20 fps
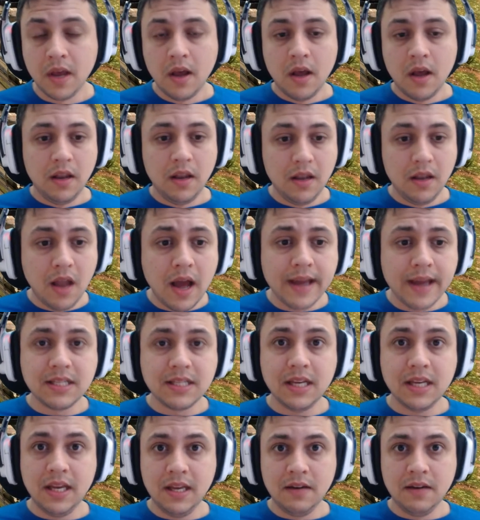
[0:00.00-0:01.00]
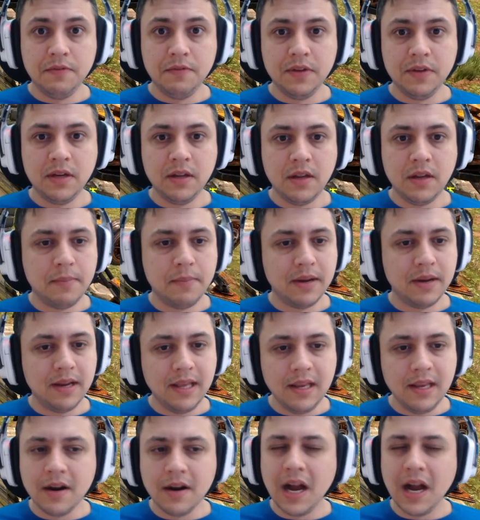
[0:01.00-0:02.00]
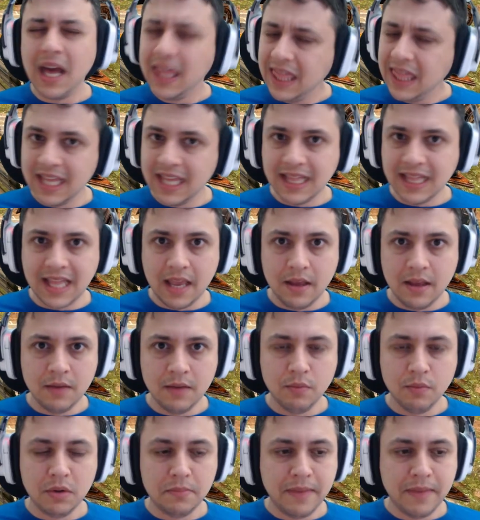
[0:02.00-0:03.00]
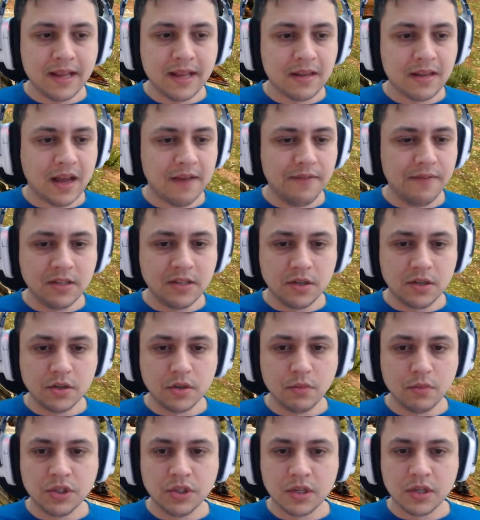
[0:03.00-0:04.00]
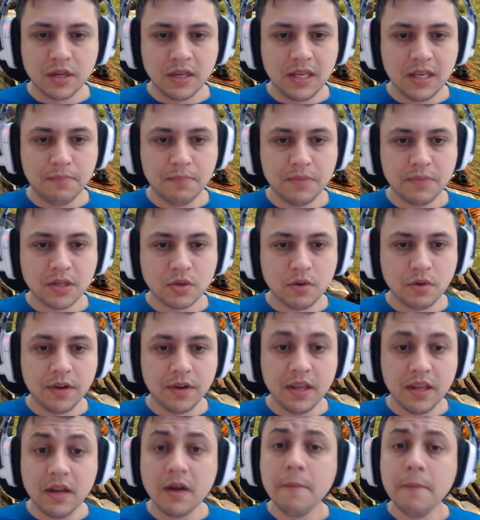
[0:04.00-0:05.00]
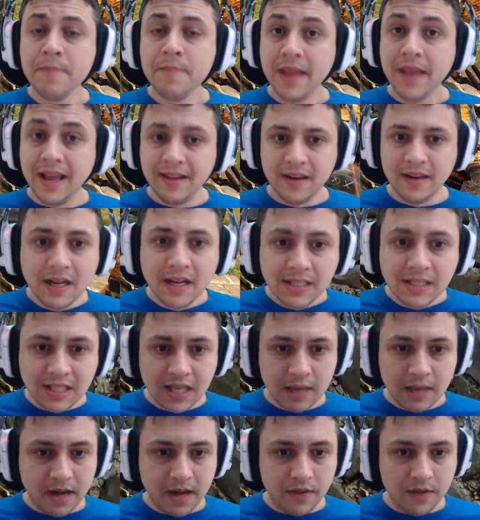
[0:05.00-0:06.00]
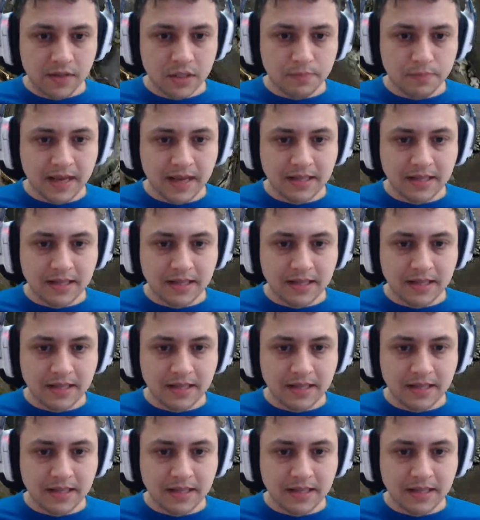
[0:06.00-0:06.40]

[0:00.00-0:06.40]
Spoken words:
liked in vanilla. But here, I think it will make life easier. So we're just going to keep this over here. And the nice thing about this base